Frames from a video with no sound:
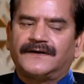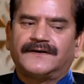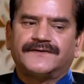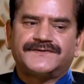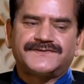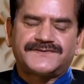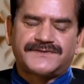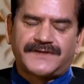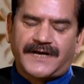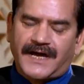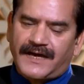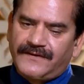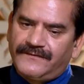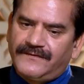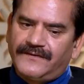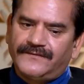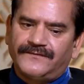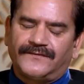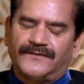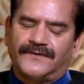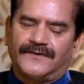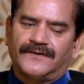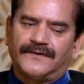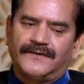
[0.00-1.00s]
are striving is,
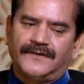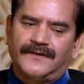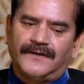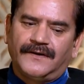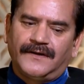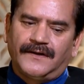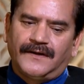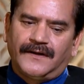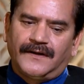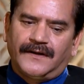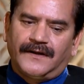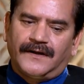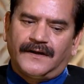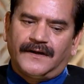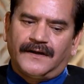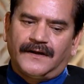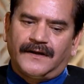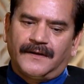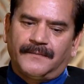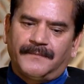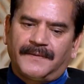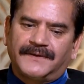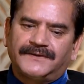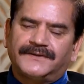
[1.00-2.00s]
for.
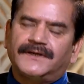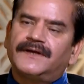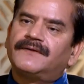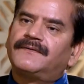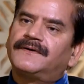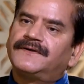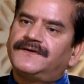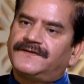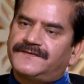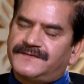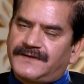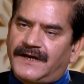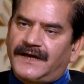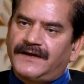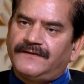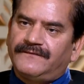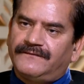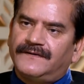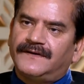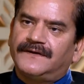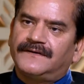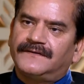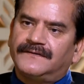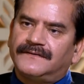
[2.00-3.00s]
Uh, but there was a time
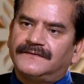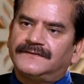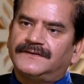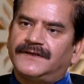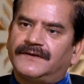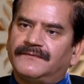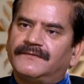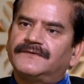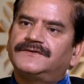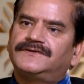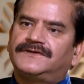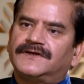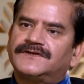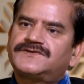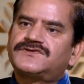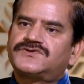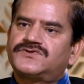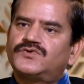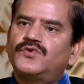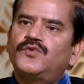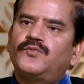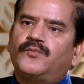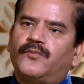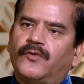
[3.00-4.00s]
when there were
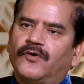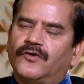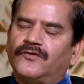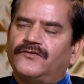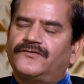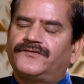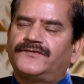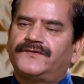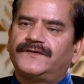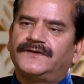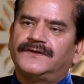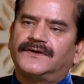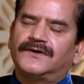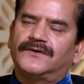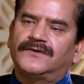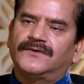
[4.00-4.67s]
just two poles in the